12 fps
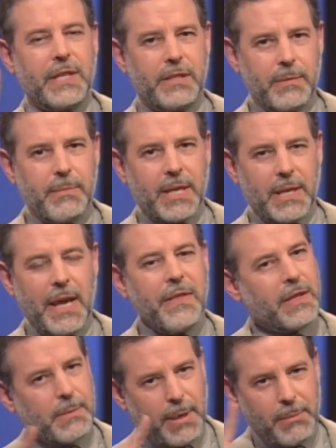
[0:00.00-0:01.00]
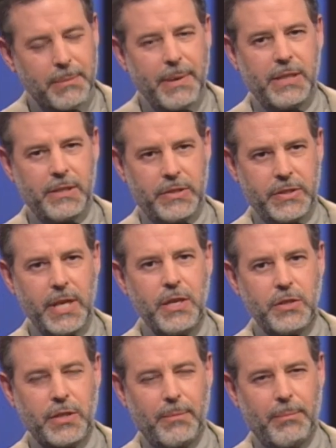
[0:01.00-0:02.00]
they did make, I think the public made a
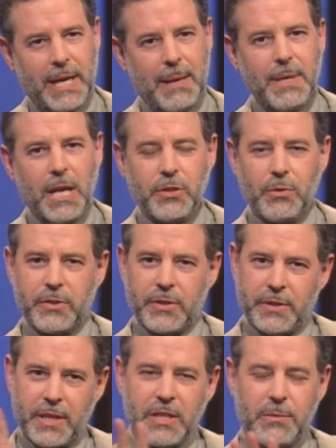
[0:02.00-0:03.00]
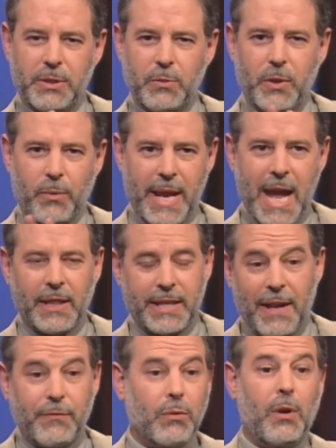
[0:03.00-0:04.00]
distinction, but I'm not sure it's the distinction between
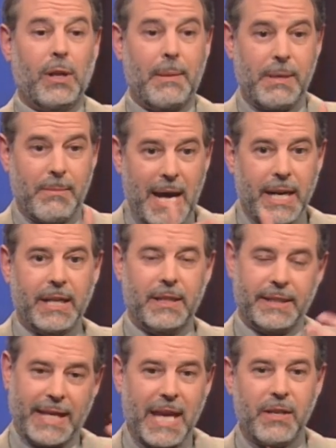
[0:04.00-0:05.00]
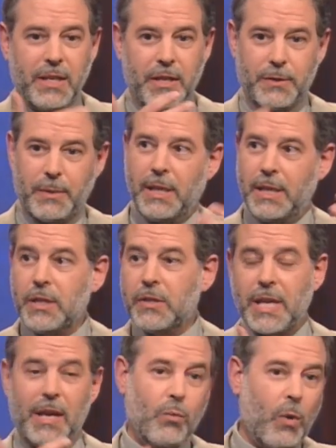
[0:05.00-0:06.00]
reality. After all, I mean, Monica Gate is,
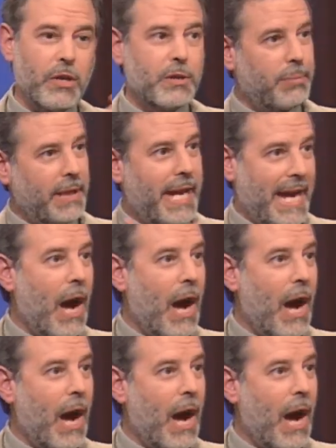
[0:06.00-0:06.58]
is and was playing